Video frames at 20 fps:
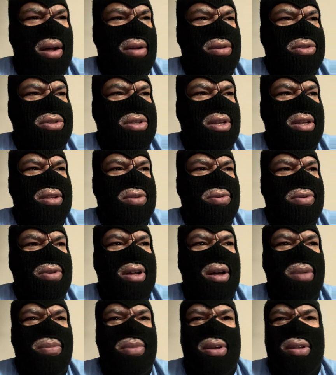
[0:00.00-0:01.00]
of a sudden you
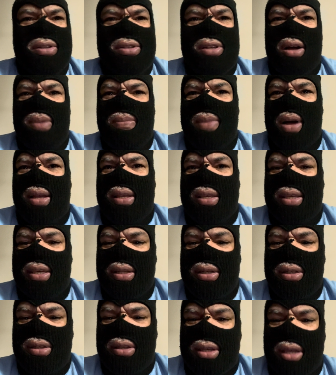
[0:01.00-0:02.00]
come here talking about
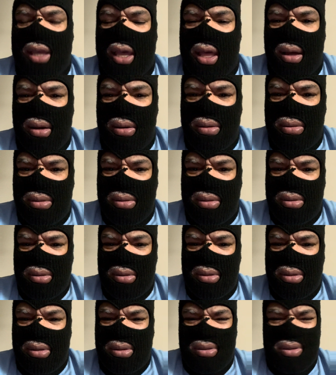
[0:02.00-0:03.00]
killing a cow.
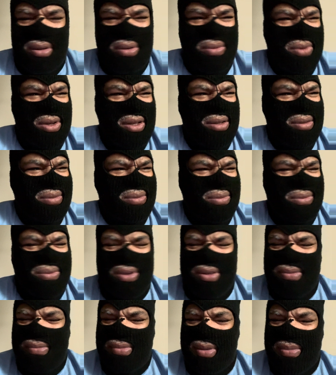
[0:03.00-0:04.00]
What?
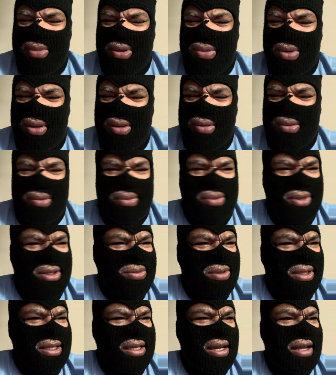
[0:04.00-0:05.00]
I mean, what
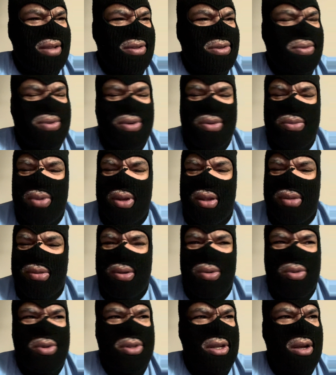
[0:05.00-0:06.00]
they got to do with?
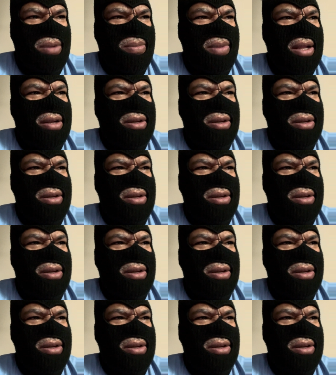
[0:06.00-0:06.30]
No, we talking about